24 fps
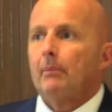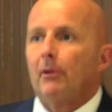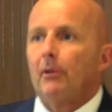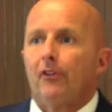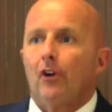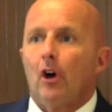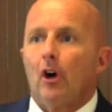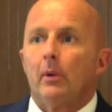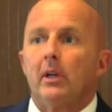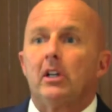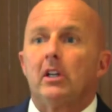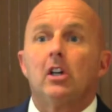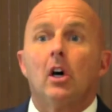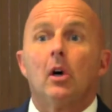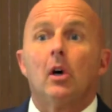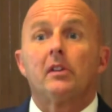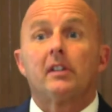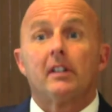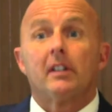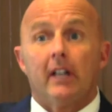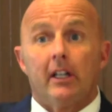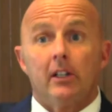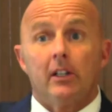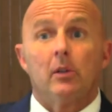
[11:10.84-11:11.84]
Before we close
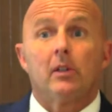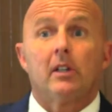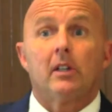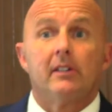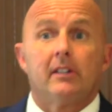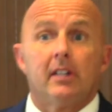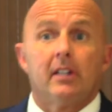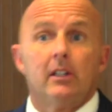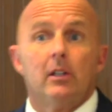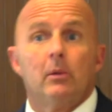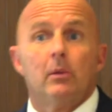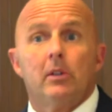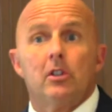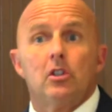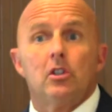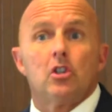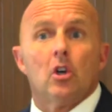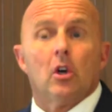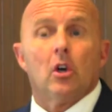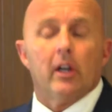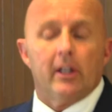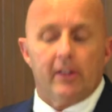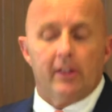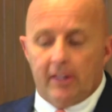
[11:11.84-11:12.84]
and let you continue to
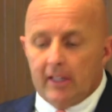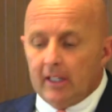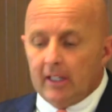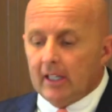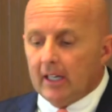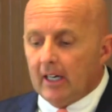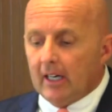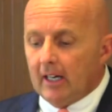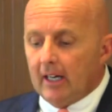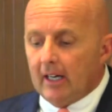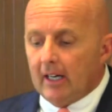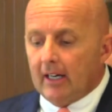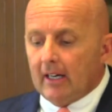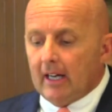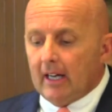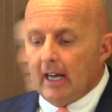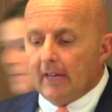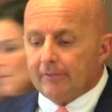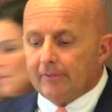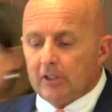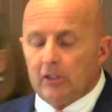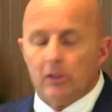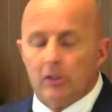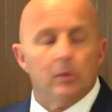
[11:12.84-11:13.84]
enjoy the
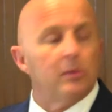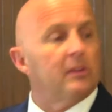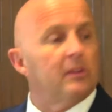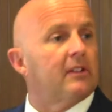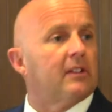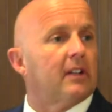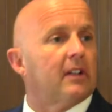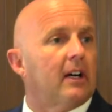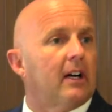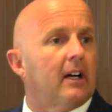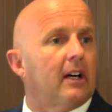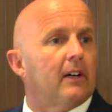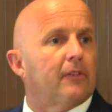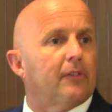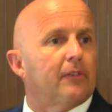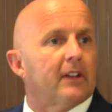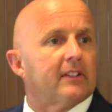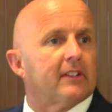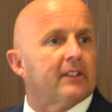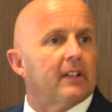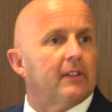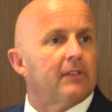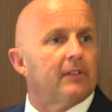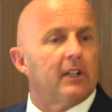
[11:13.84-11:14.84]
afternoon's
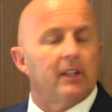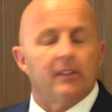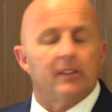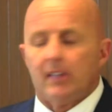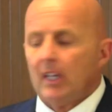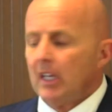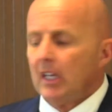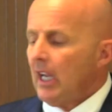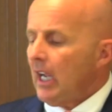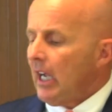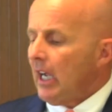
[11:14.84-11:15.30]
festivities,